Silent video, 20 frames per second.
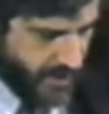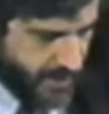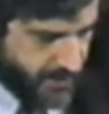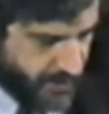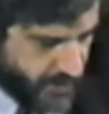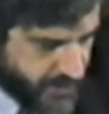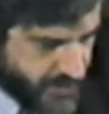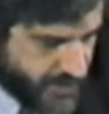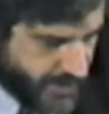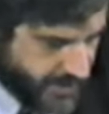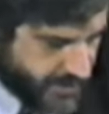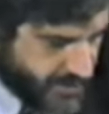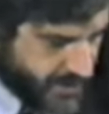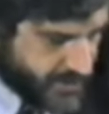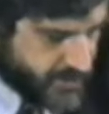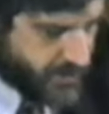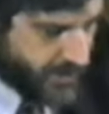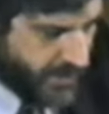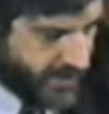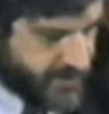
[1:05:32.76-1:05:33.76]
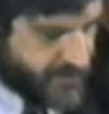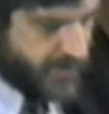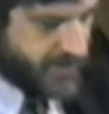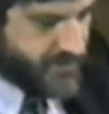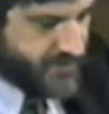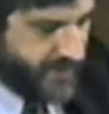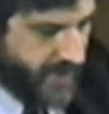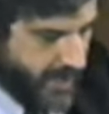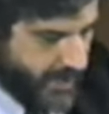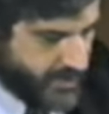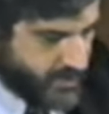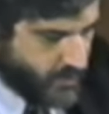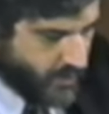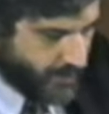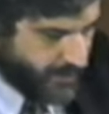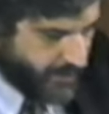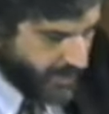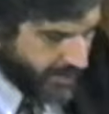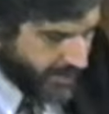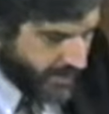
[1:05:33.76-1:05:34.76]
a person intentionally sets fire to
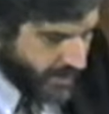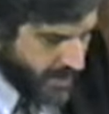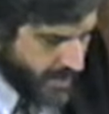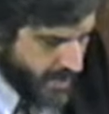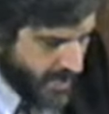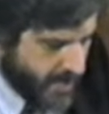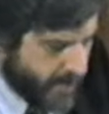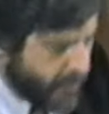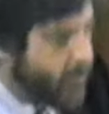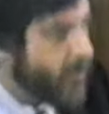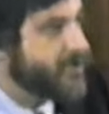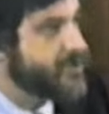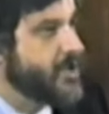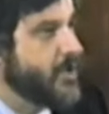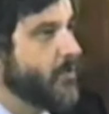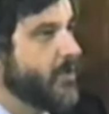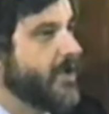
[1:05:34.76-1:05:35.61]
a building, causing